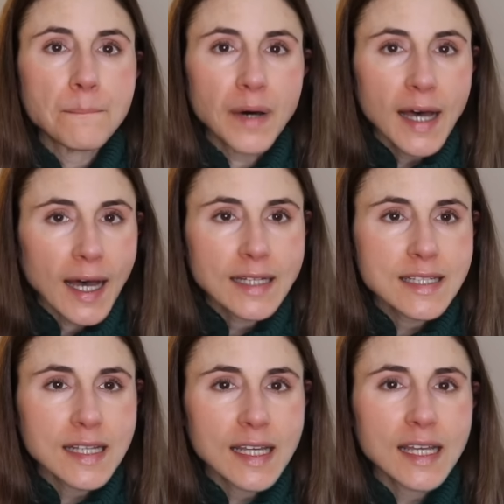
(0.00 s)

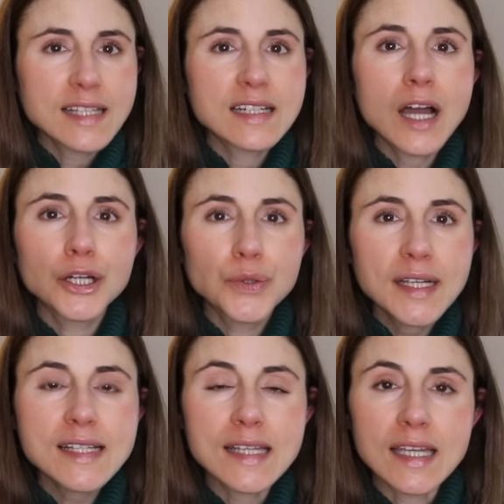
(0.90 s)
but it's not
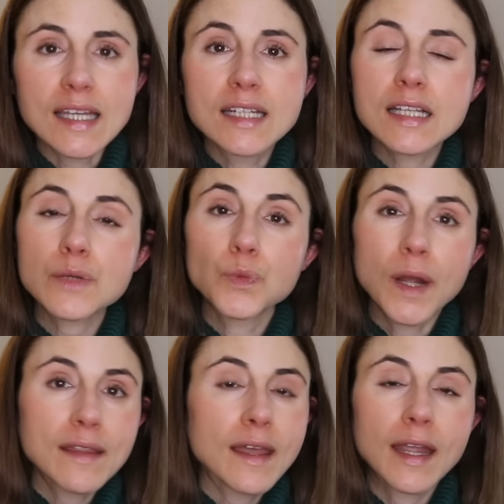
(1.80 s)
greasy. It doesn't
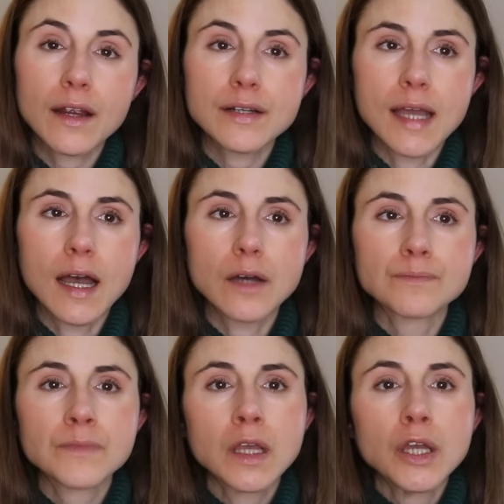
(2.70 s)
weigh the hair down.
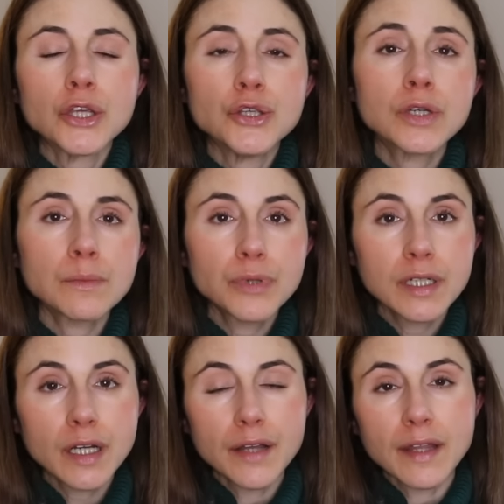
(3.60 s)
You can put
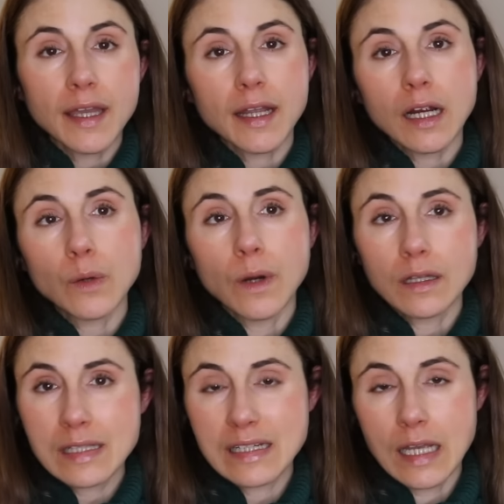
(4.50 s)
it on the hair while
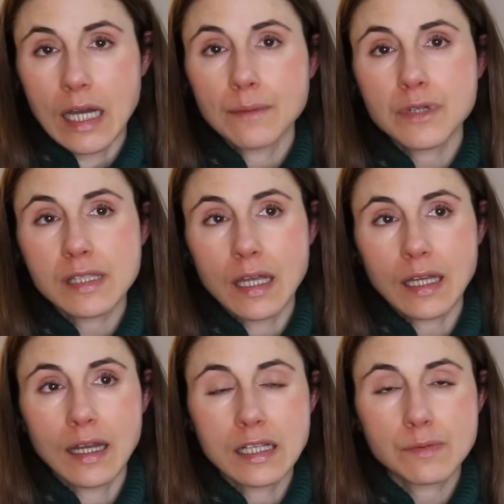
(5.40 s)
it's damp, just like
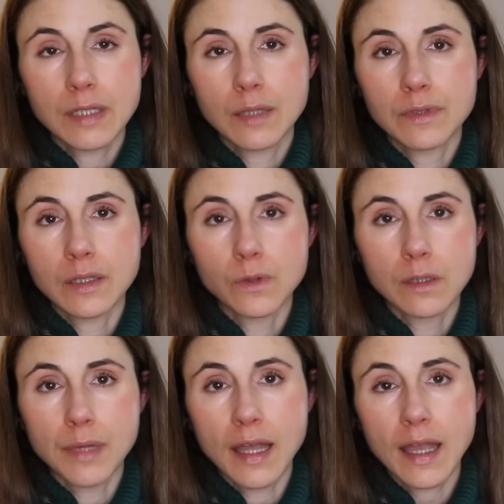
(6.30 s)
I explained with the
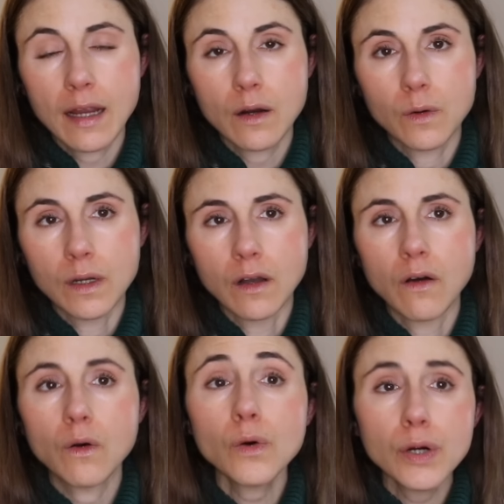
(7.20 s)
Oribe hair
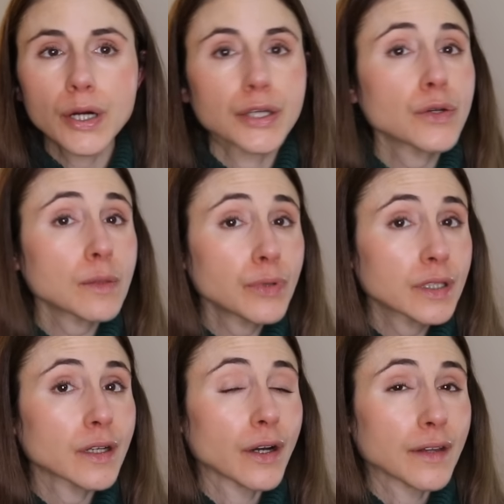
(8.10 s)
oil, or you can put
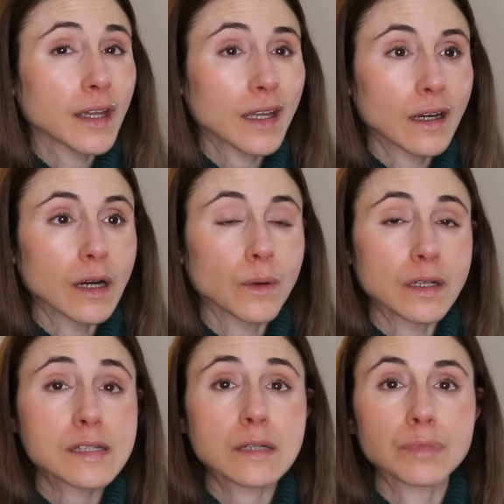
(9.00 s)
it on the hair while
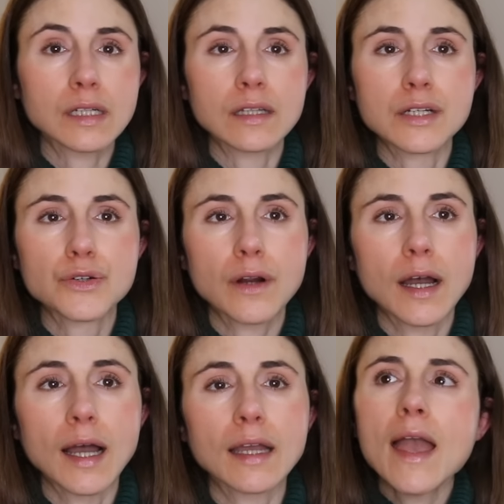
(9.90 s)
it's completely
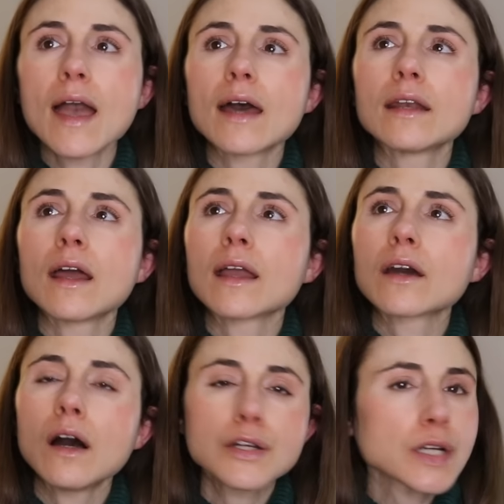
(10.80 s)
dry. And in
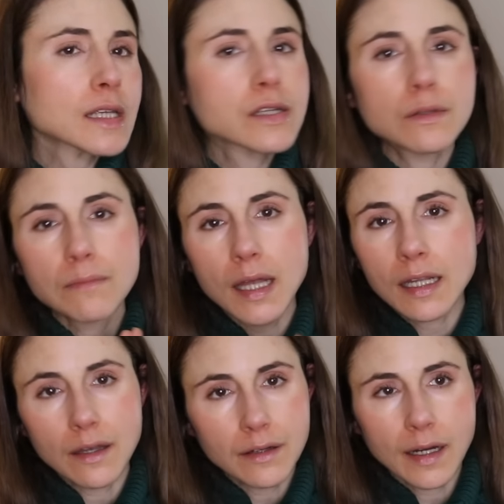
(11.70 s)
contrast to
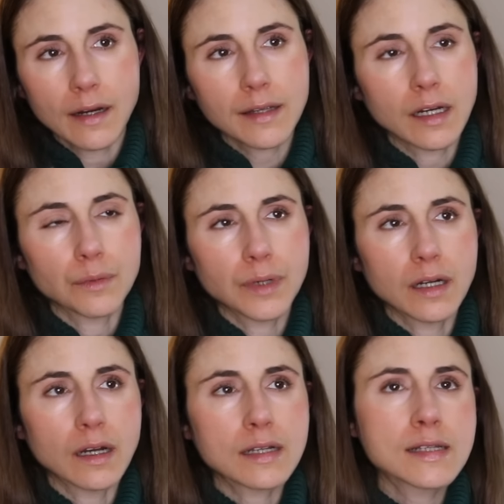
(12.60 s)
many other hair care
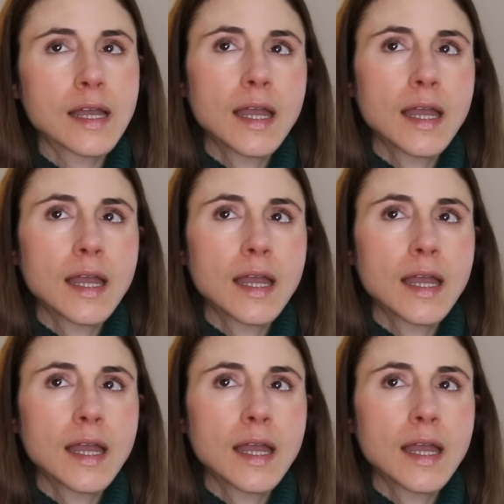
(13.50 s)
products,